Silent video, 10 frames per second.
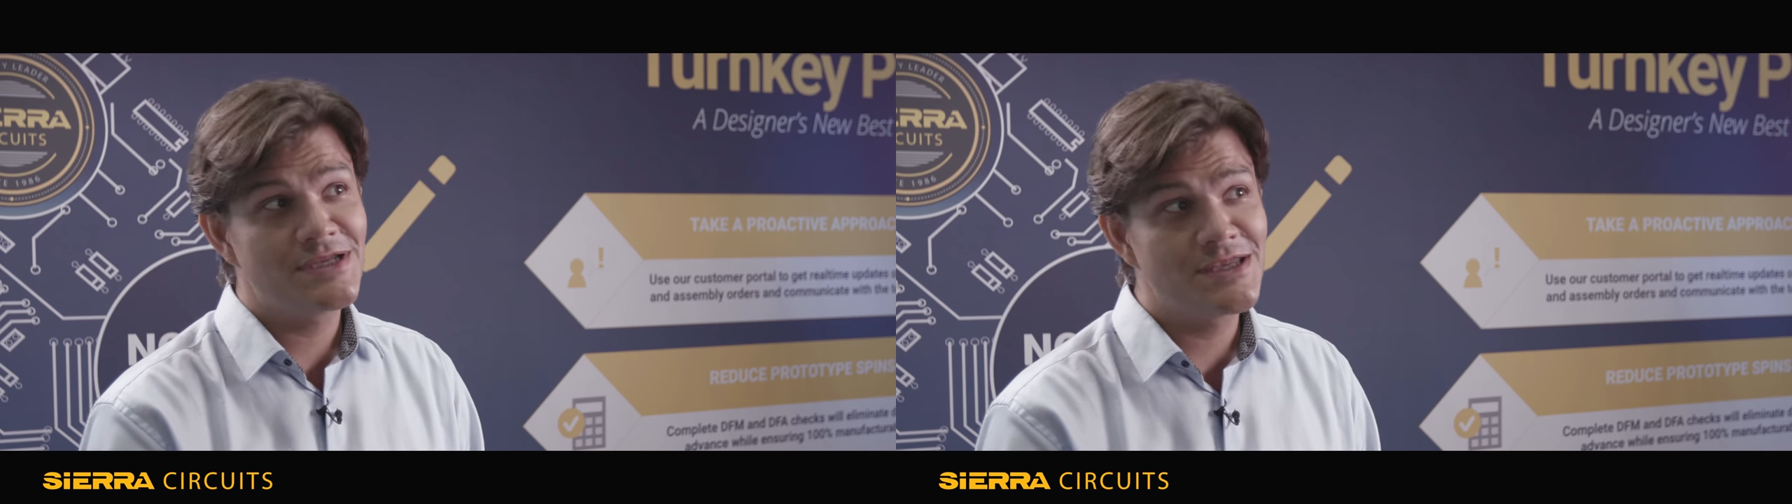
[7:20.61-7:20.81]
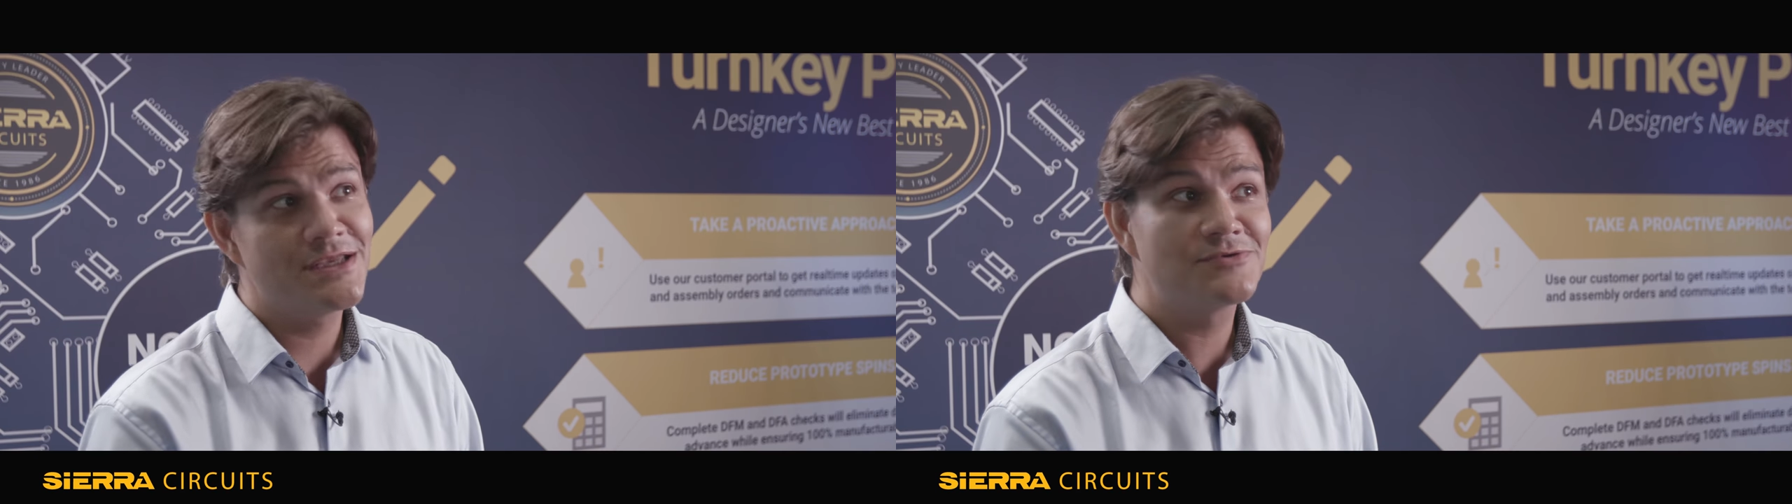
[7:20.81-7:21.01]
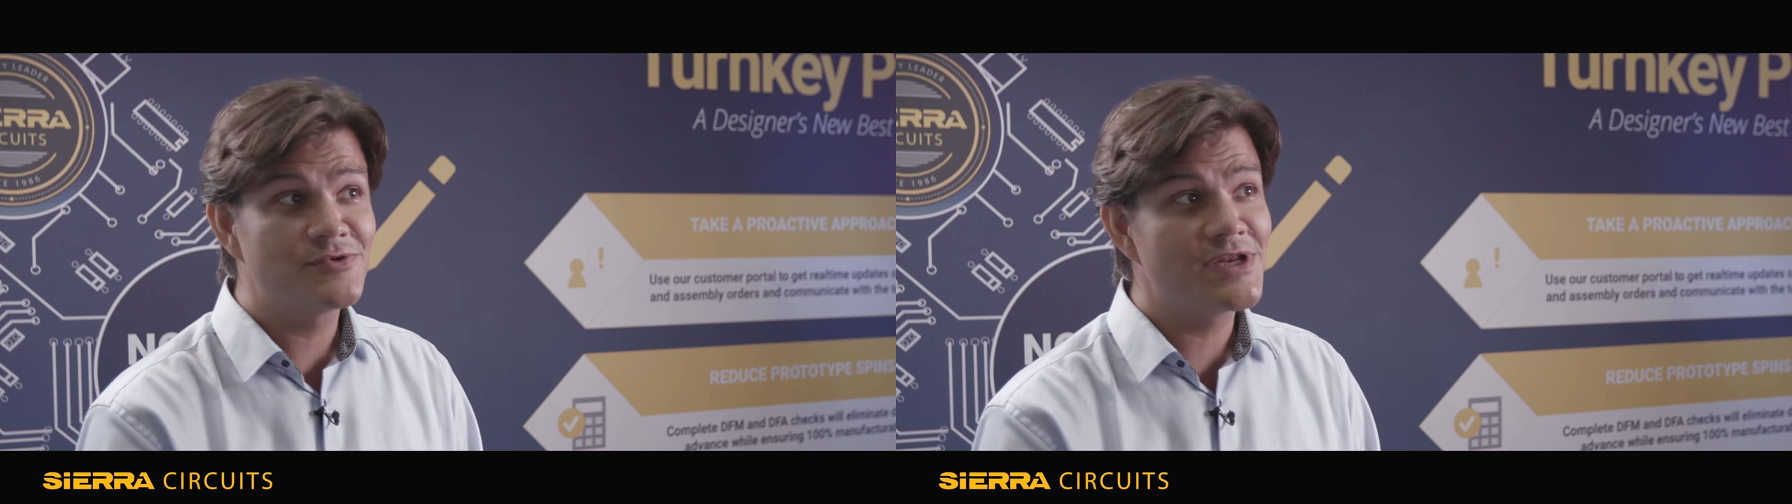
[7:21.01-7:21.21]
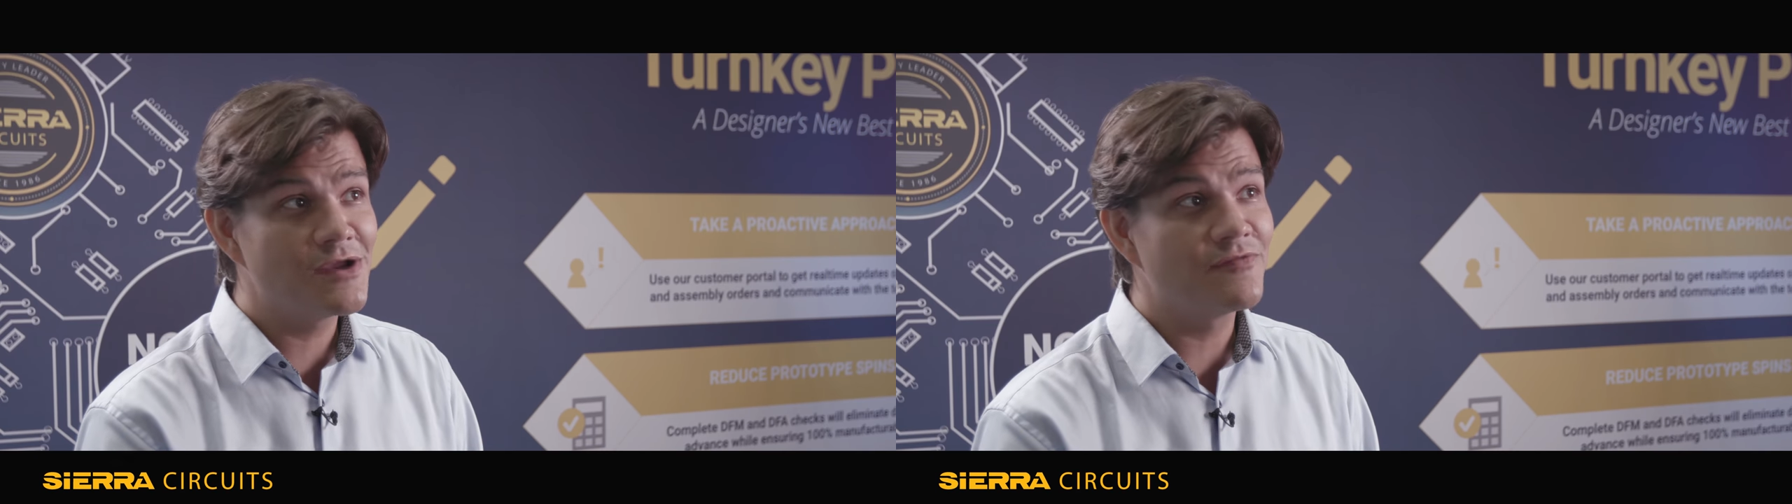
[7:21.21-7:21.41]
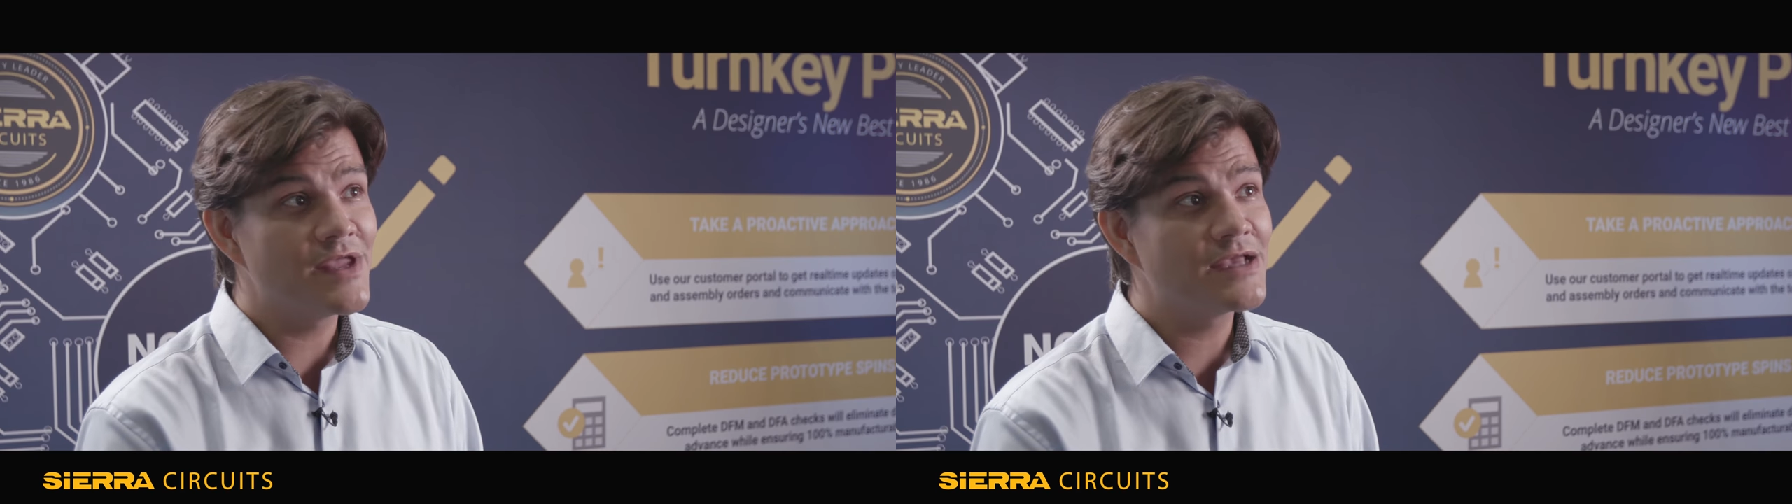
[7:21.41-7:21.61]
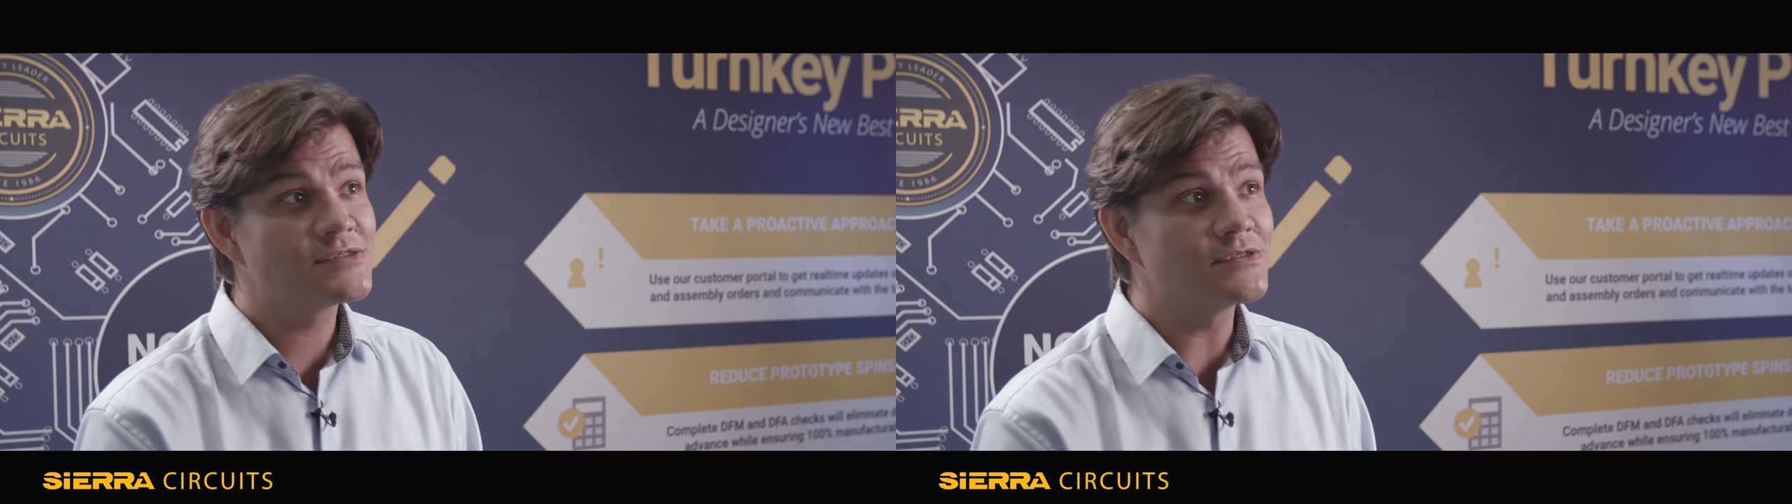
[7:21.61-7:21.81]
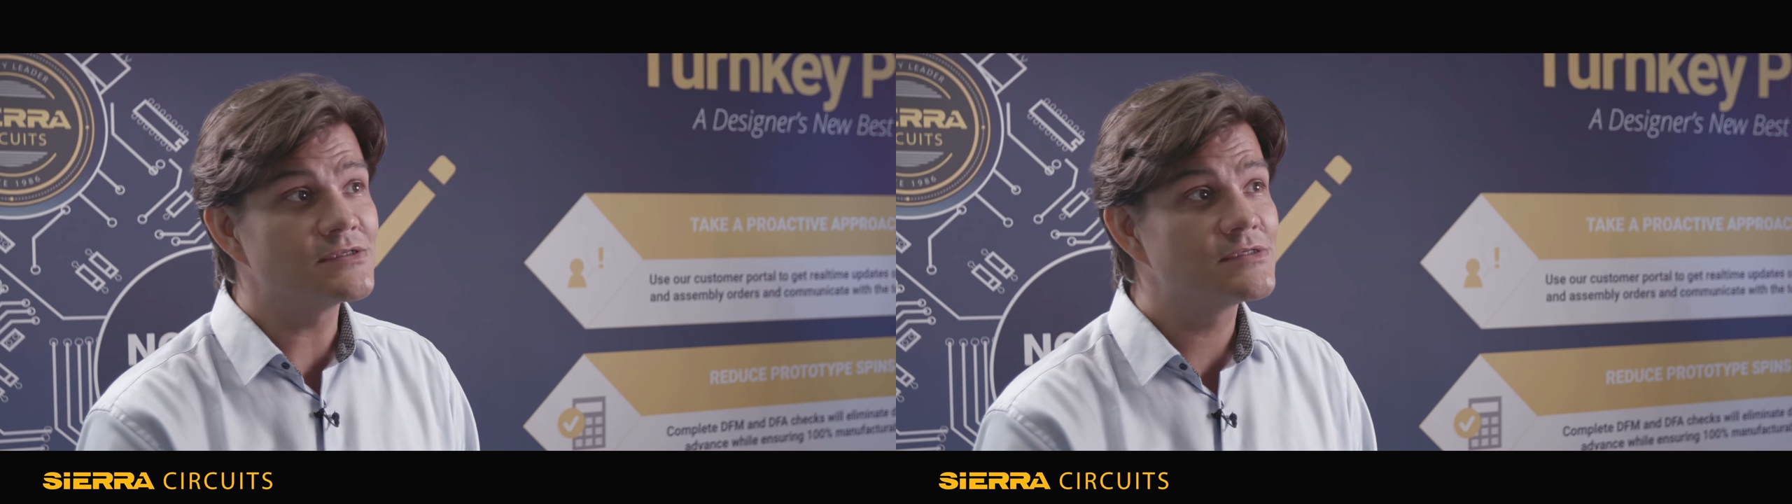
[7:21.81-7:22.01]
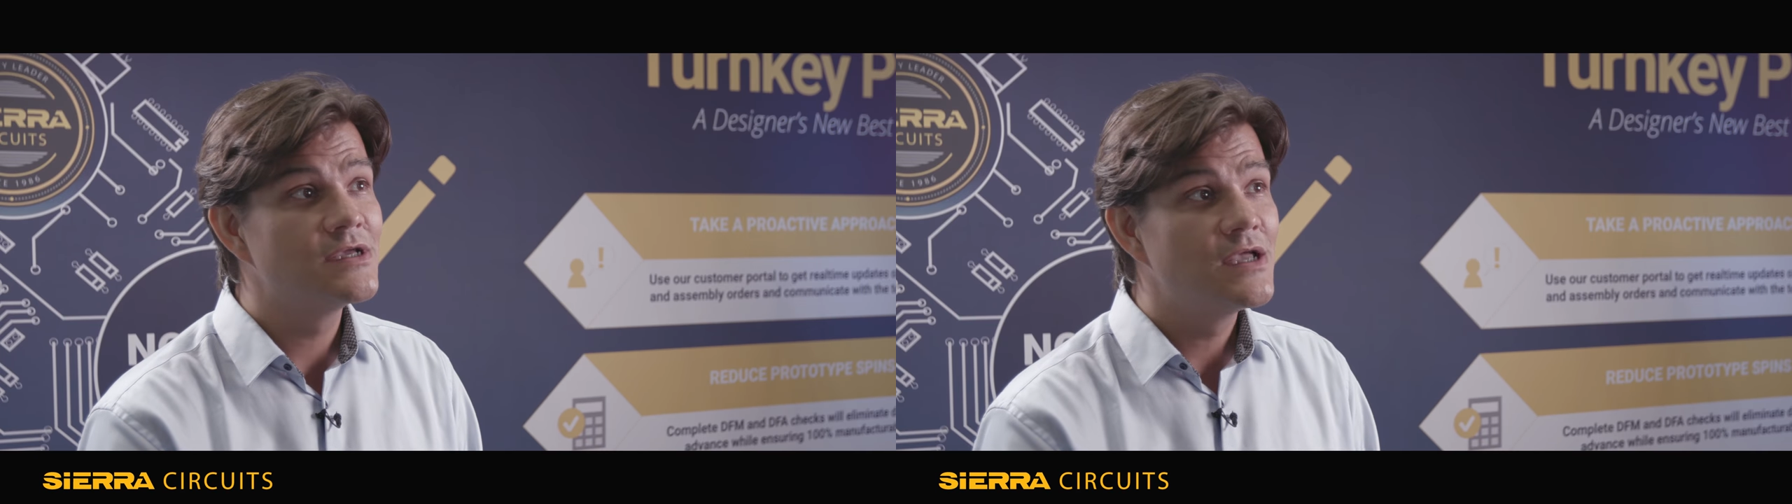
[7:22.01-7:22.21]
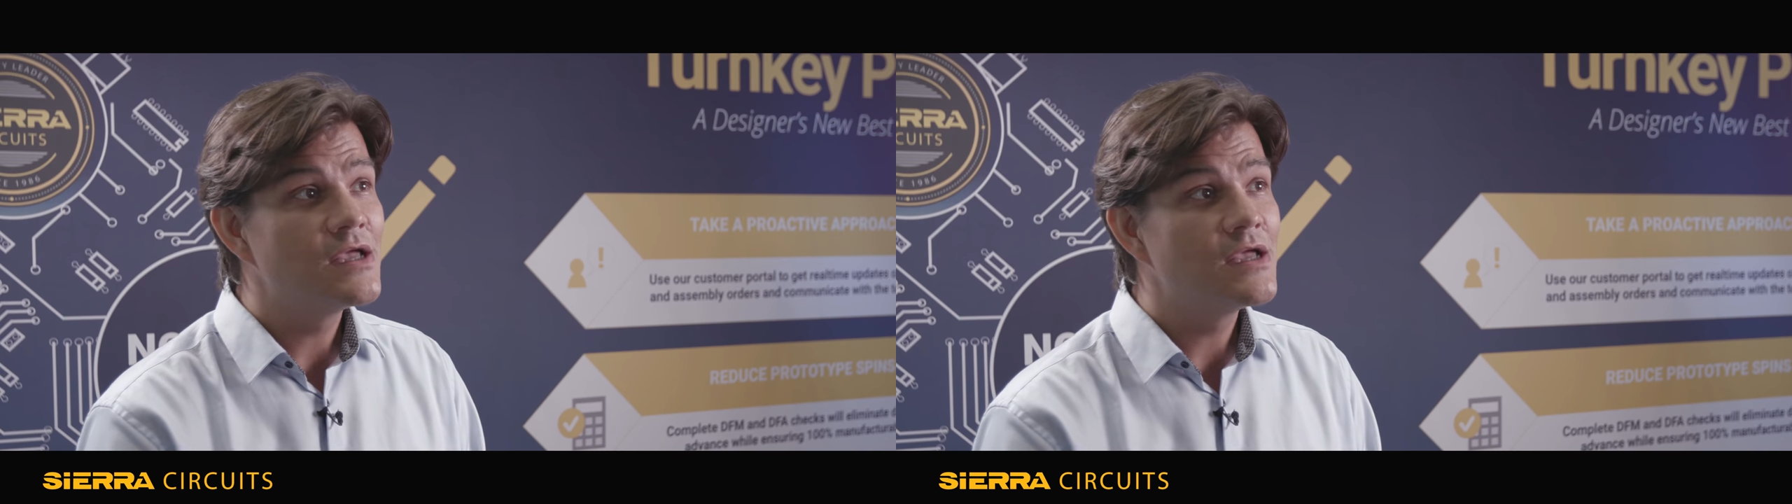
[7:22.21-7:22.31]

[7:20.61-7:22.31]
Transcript: is really of the essence.